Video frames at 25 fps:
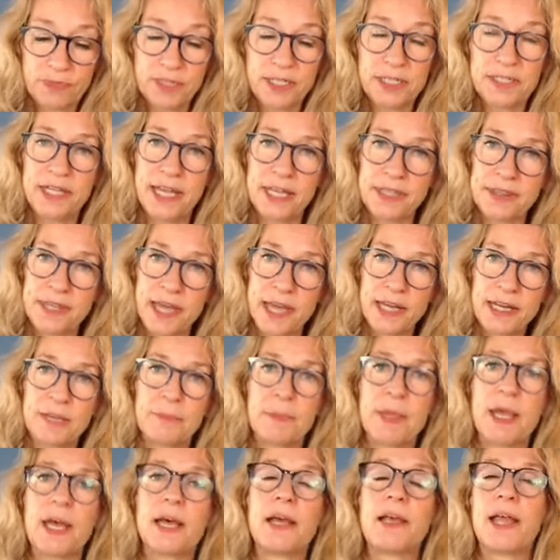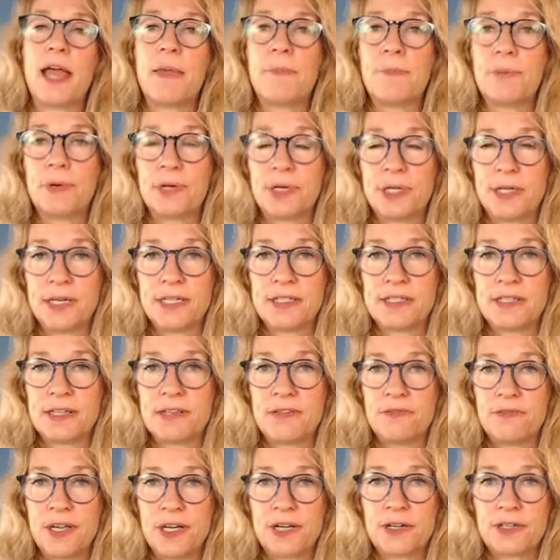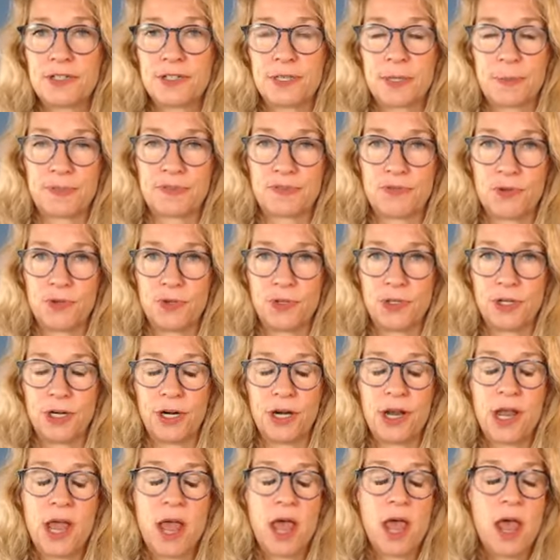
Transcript: take that email and put it into the Fingertips folder.